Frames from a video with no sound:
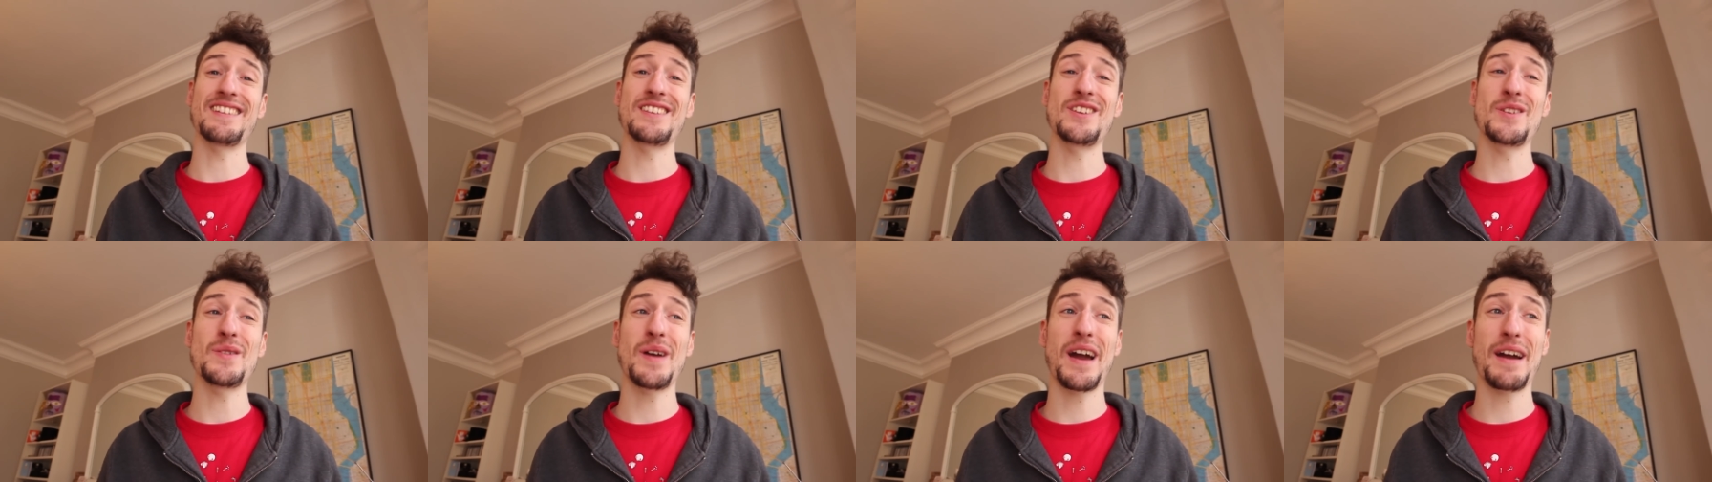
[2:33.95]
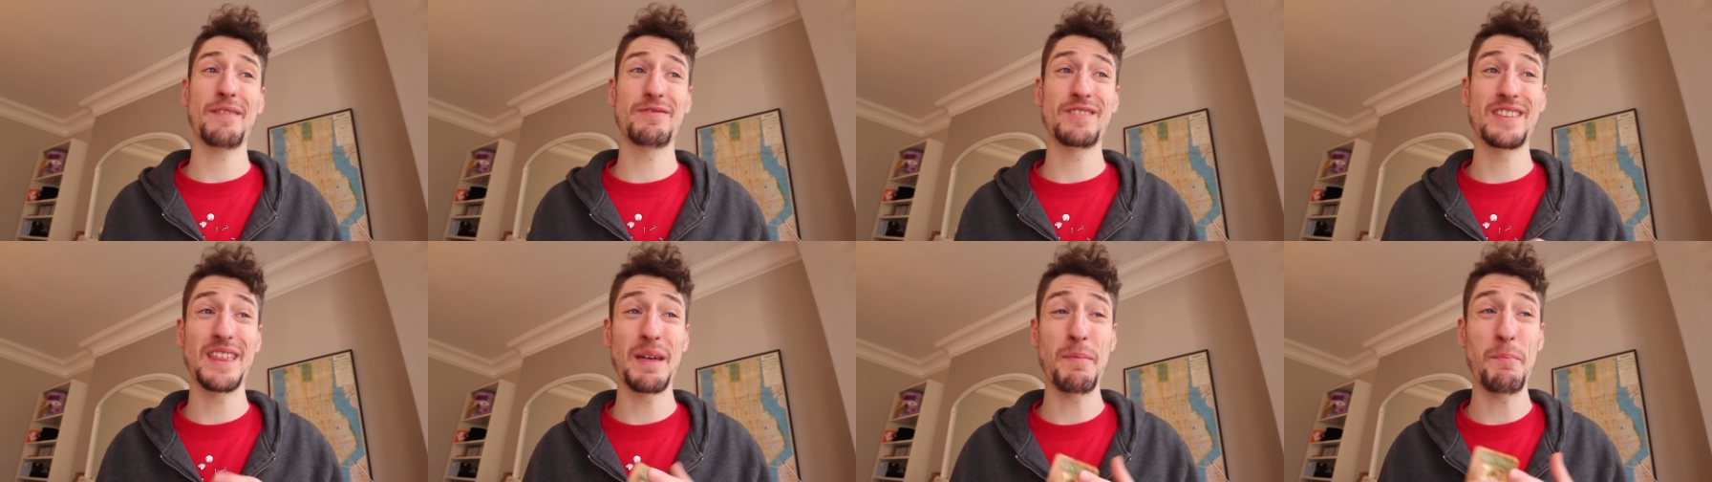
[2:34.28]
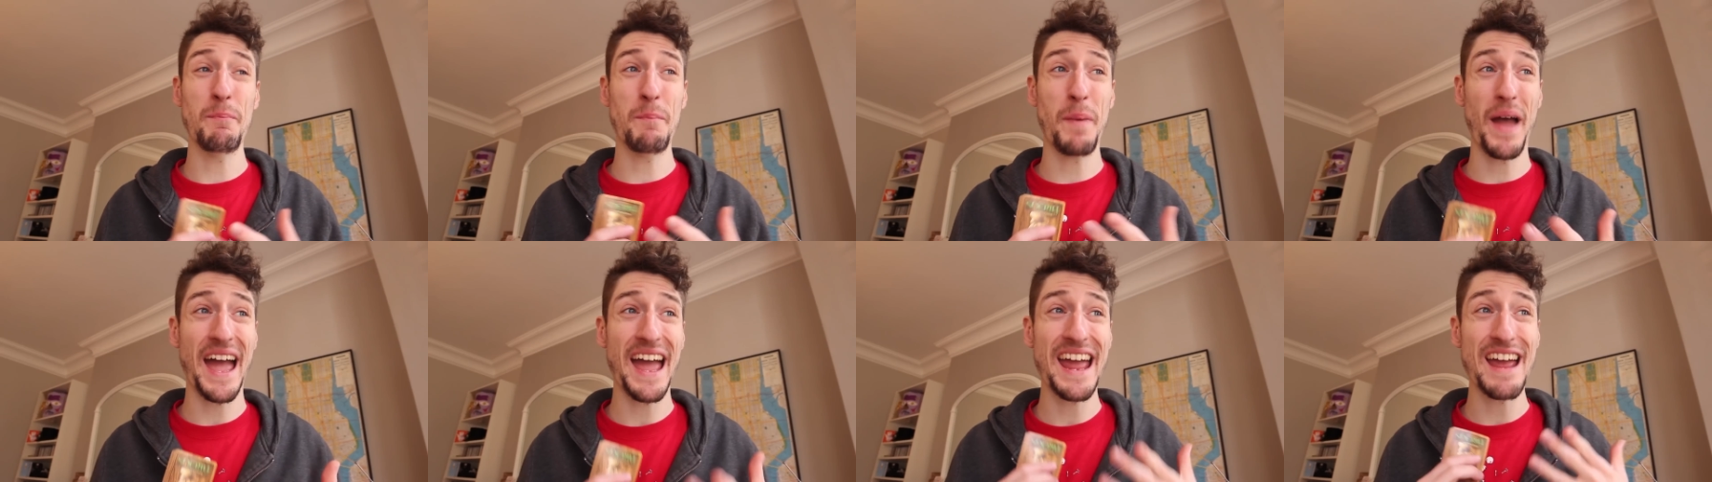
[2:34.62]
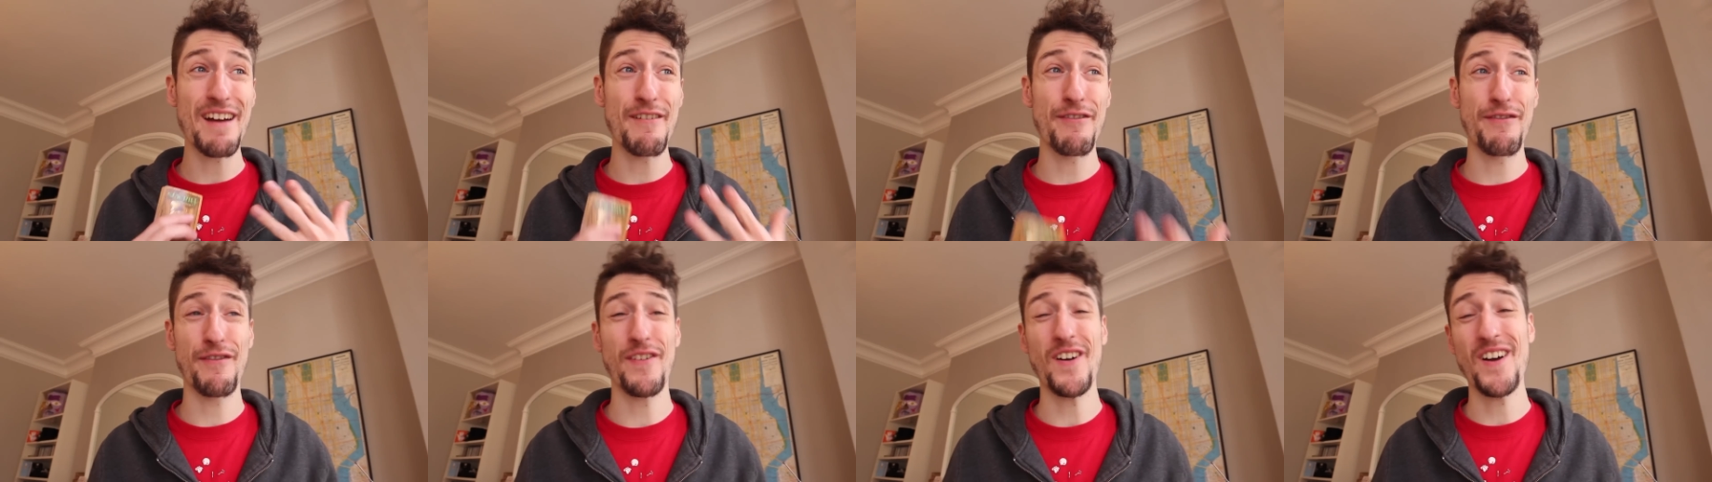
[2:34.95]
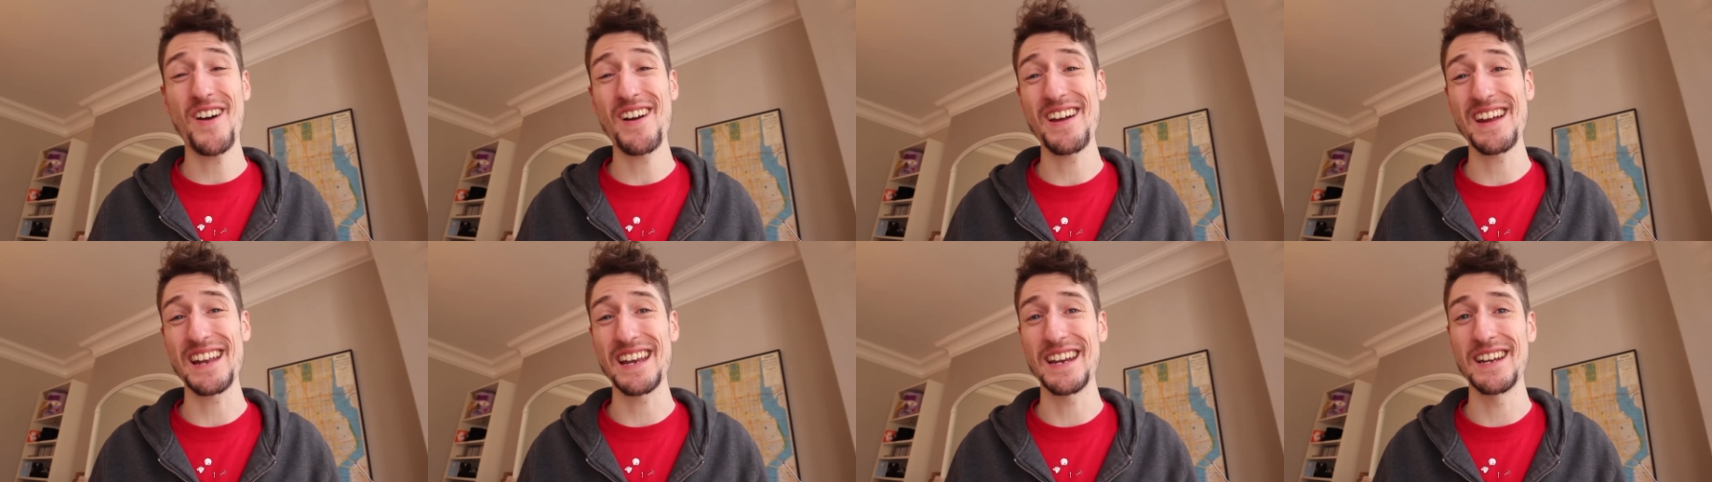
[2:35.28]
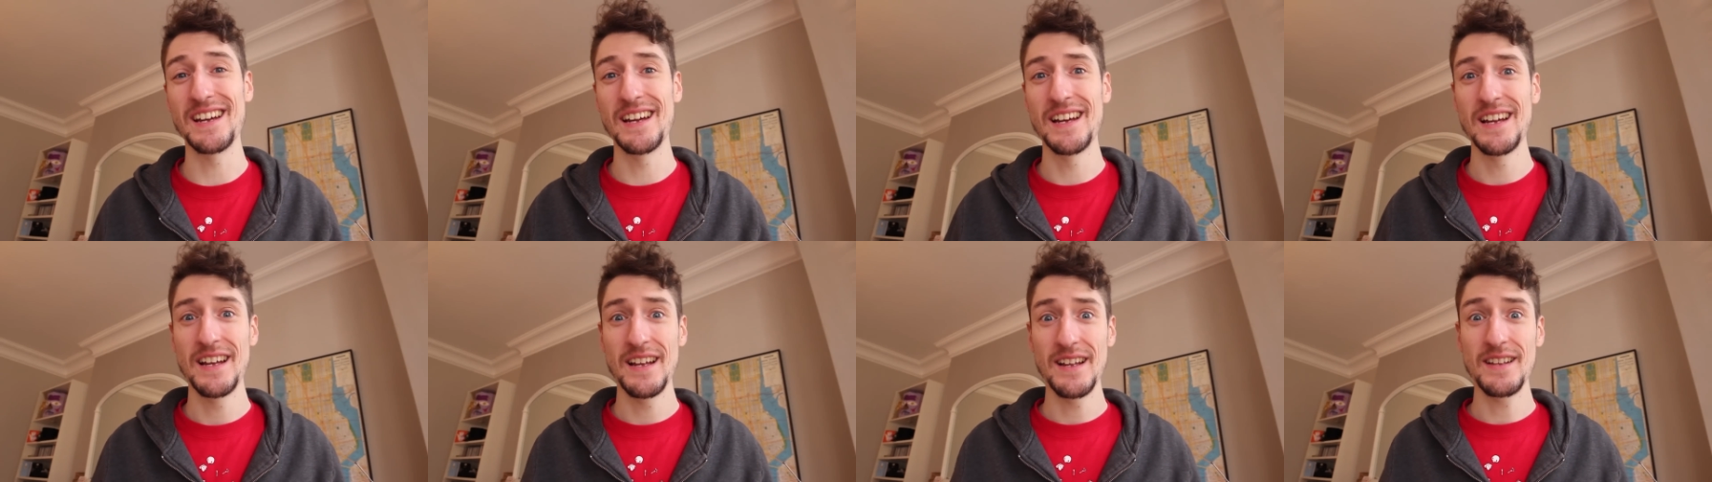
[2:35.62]
then you have to then pay a
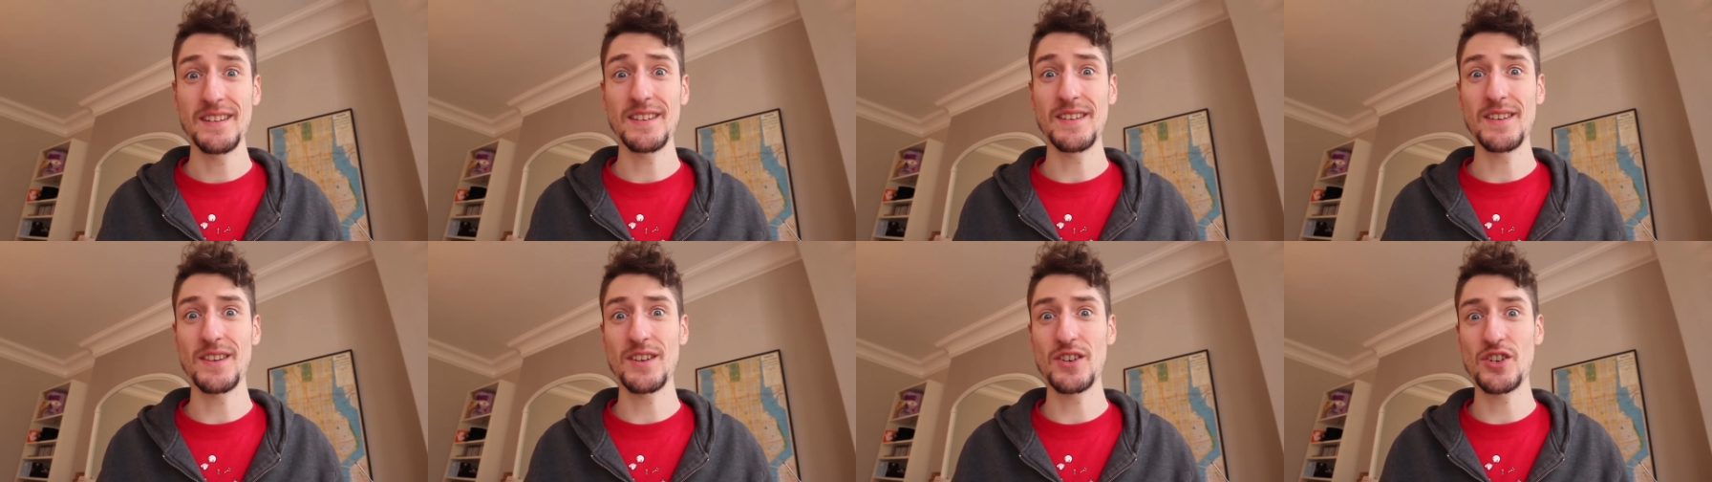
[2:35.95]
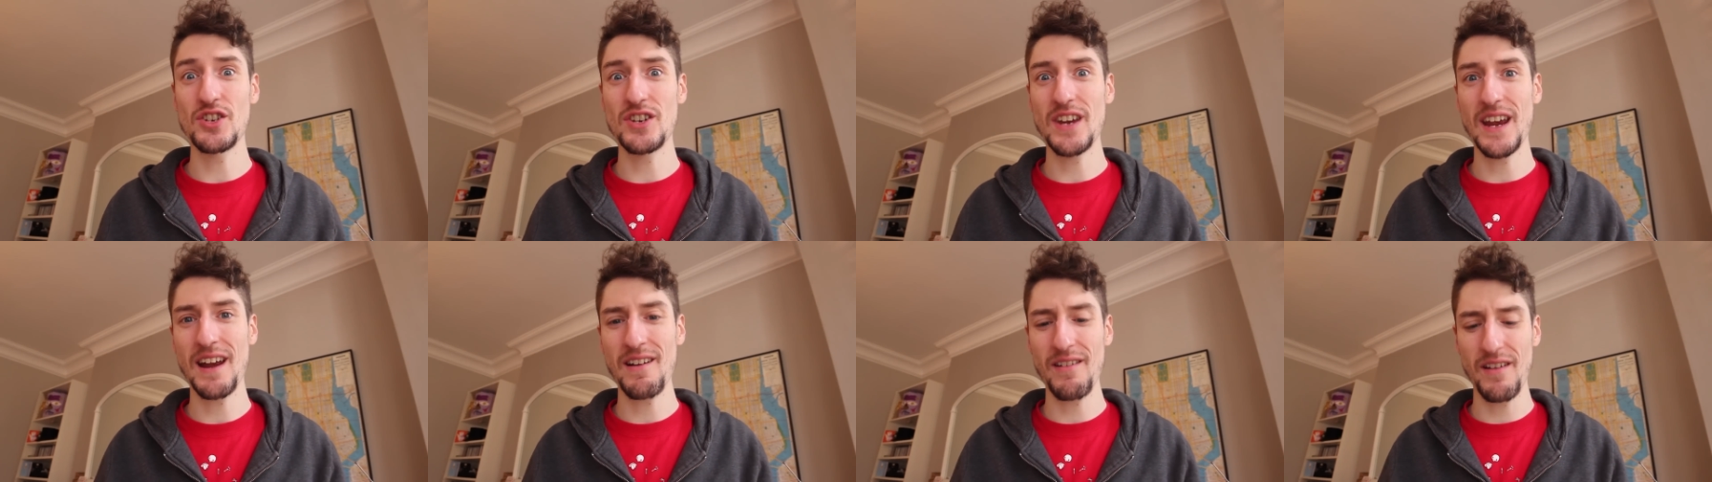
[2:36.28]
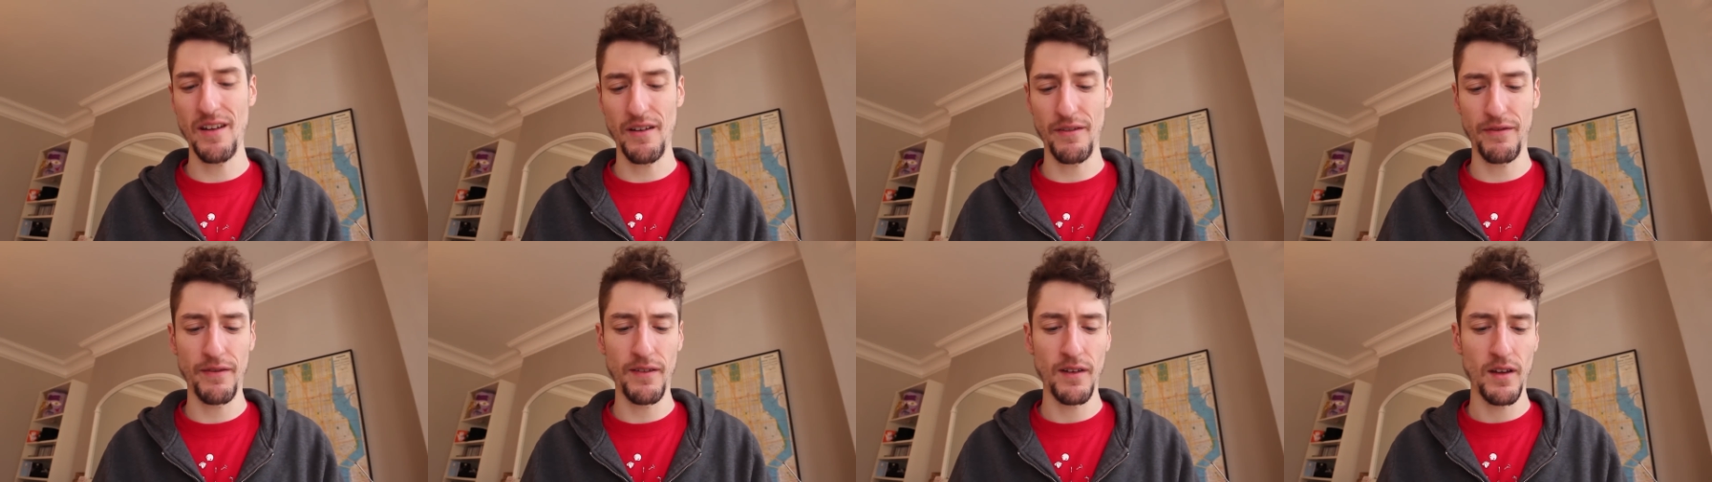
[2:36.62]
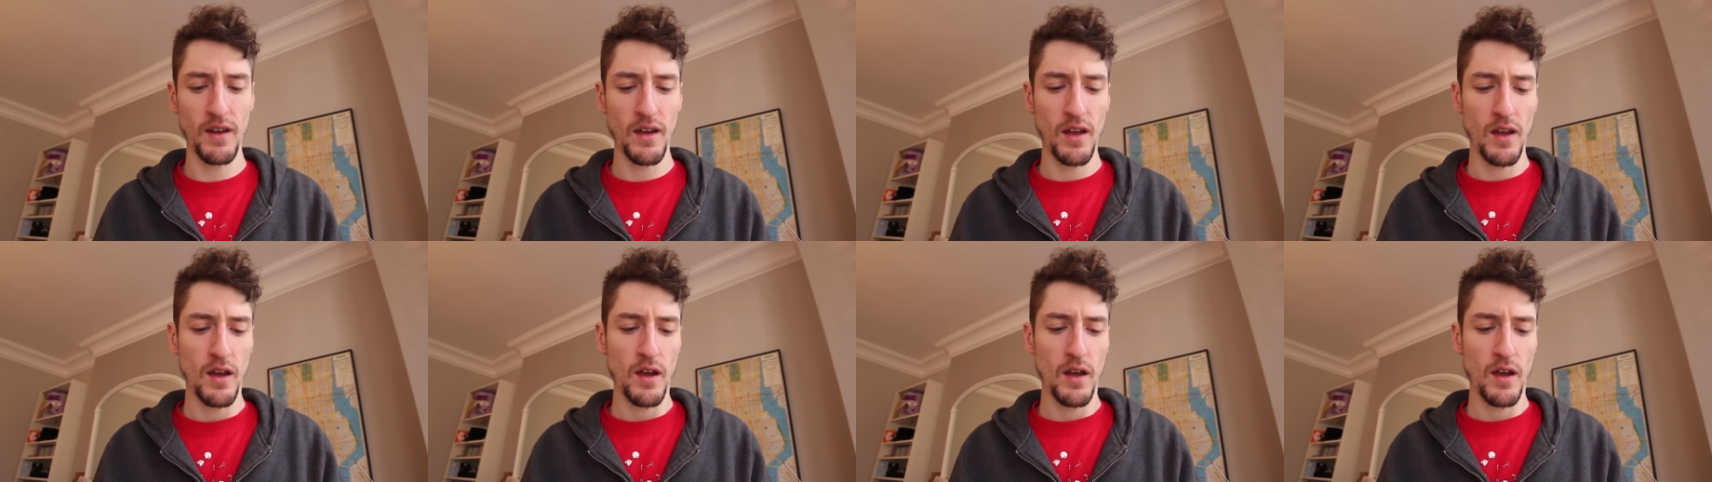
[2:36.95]
fine to the sheriff.